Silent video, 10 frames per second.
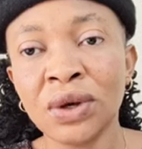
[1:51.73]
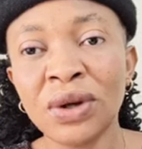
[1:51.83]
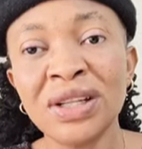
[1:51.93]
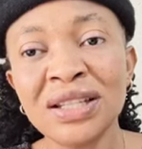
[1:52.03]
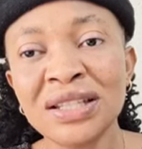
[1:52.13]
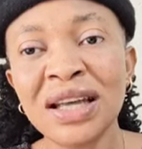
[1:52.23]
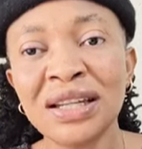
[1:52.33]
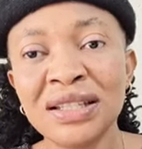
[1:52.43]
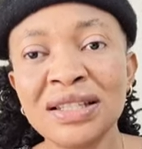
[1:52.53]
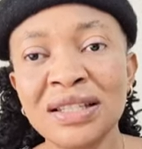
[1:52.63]

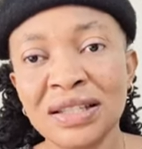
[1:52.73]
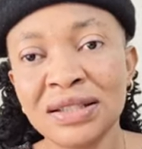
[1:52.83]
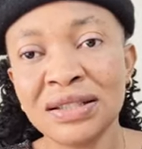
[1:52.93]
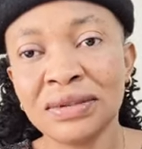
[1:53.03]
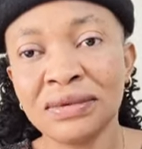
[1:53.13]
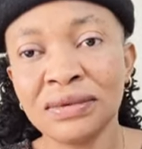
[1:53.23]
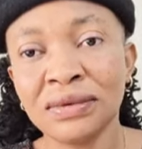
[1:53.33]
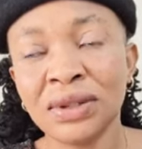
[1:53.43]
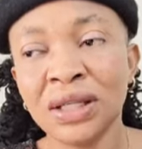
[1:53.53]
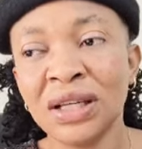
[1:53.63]
Understand these things.
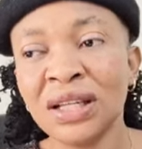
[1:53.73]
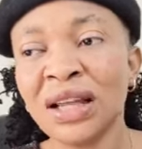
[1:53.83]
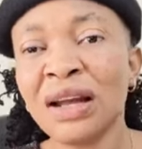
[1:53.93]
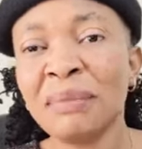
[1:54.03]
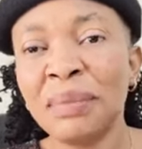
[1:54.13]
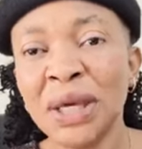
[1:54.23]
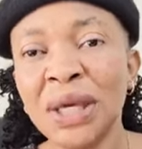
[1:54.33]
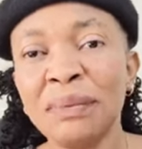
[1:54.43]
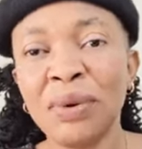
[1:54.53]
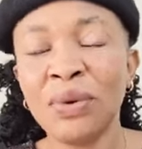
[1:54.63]
There are
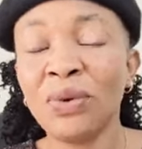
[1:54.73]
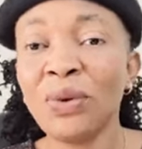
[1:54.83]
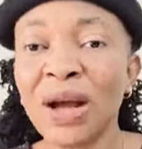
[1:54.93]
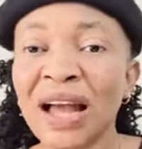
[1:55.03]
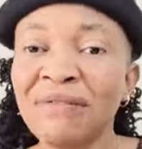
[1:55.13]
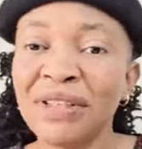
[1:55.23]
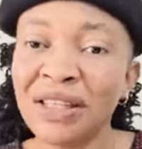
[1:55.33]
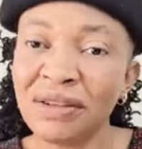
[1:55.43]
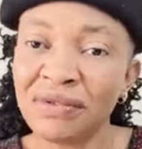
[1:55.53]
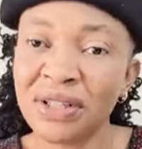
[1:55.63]
people who have
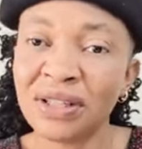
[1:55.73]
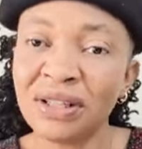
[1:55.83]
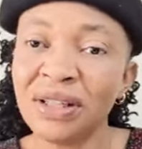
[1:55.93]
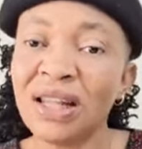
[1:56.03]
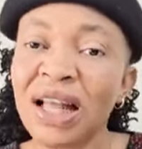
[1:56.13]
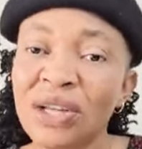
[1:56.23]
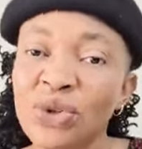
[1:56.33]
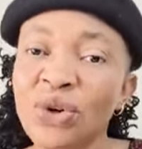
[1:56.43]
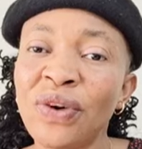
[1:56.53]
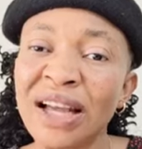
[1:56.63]
gifts,
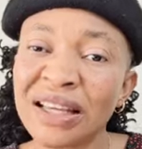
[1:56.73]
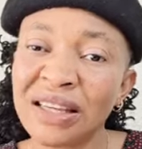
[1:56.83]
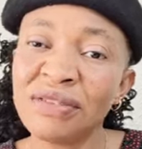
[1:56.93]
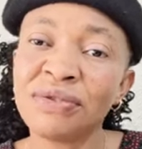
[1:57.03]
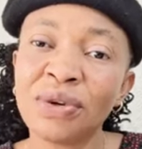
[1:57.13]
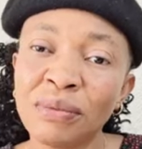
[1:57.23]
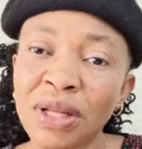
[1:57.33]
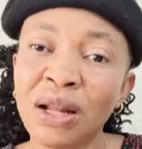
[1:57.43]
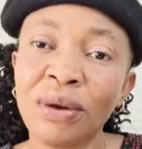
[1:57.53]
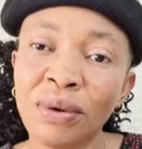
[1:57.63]
natural gift from
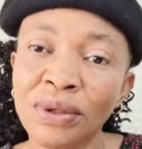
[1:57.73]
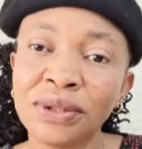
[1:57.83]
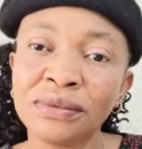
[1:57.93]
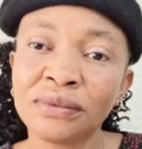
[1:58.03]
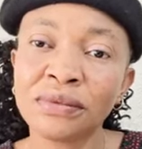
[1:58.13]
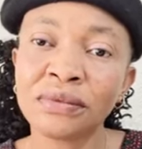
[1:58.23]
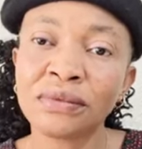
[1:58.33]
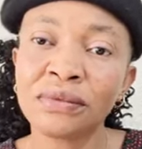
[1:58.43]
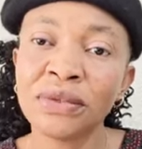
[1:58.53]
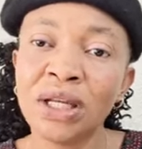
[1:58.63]
the Lord.
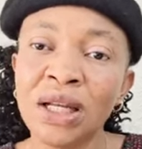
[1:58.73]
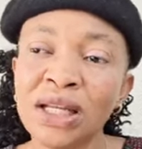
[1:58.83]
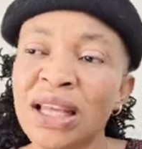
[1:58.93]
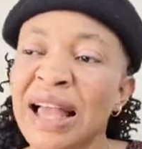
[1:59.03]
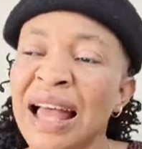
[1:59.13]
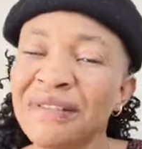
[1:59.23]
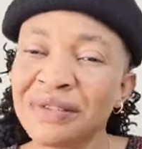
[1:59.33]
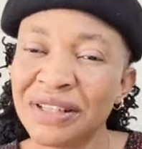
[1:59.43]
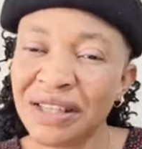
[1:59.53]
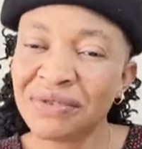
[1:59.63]
They
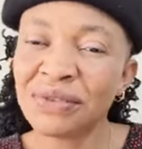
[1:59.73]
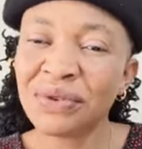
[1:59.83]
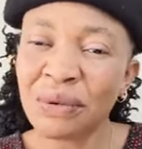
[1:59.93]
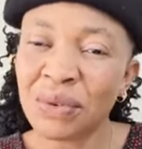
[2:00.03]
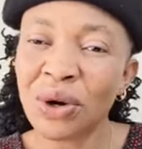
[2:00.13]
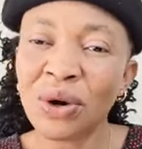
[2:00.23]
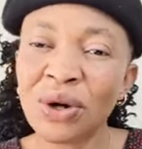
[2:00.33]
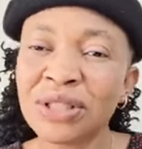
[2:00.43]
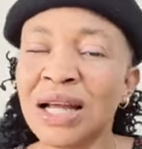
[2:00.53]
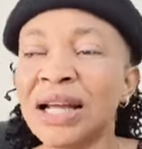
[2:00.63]
have gifts from
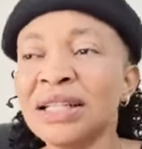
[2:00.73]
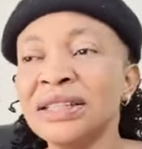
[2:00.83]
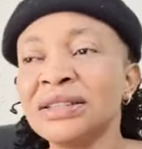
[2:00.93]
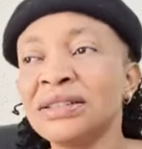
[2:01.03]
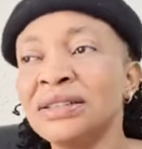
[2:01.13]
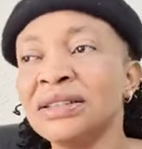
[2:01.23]
God and